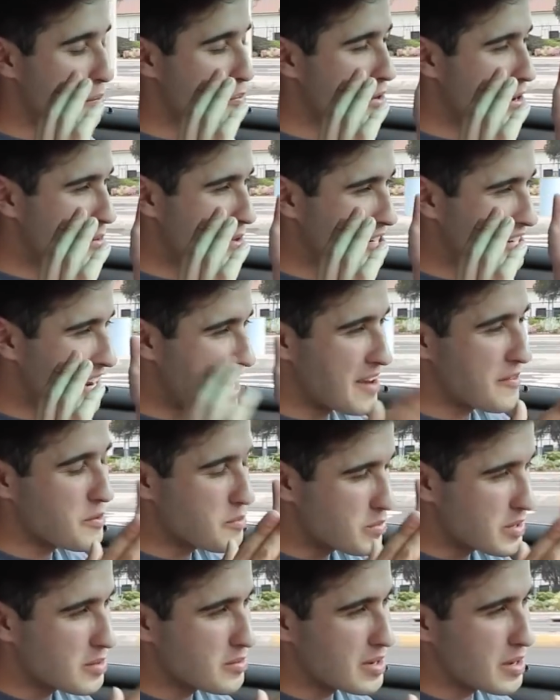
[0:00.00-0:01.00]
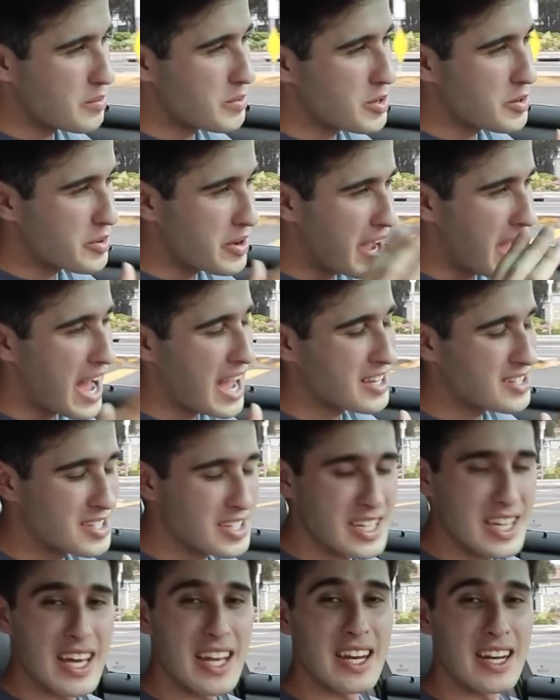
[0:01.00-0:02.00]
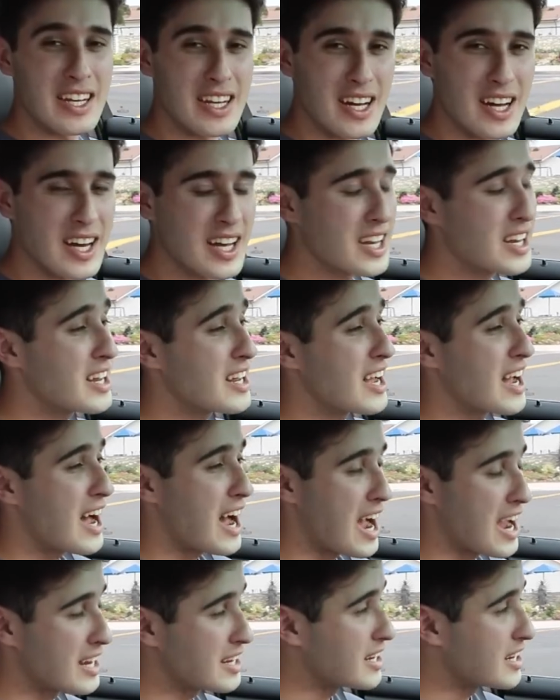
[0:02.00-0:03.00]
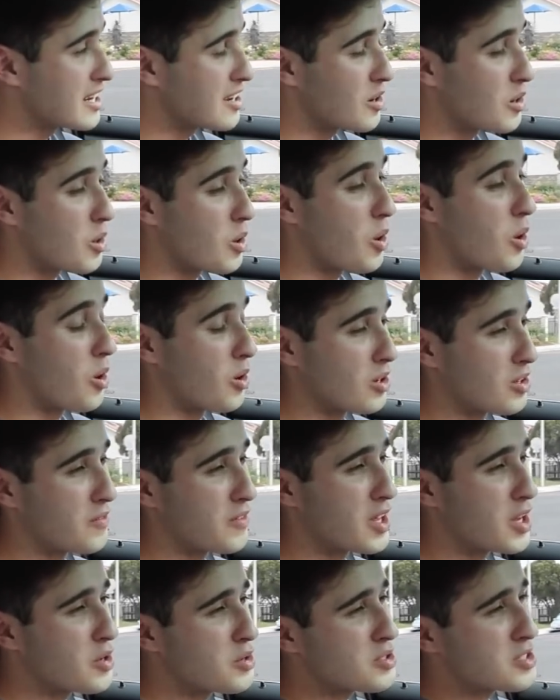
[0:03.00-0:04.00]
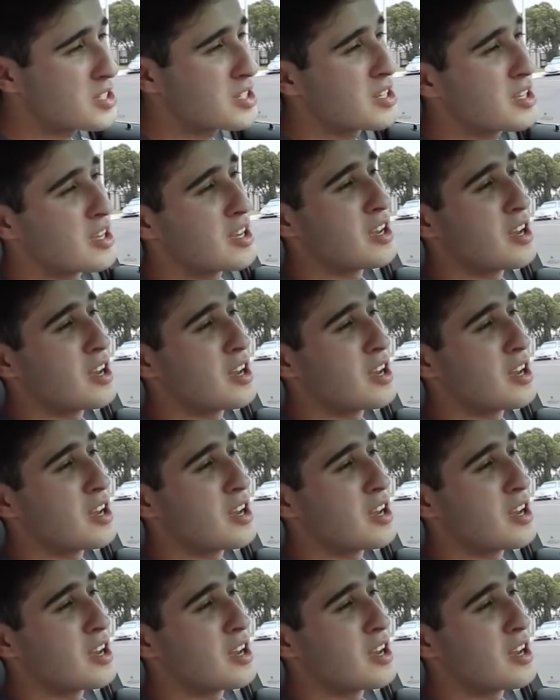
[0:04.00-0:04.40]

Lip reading: pretty much every BMW has to get it done. I did all of those.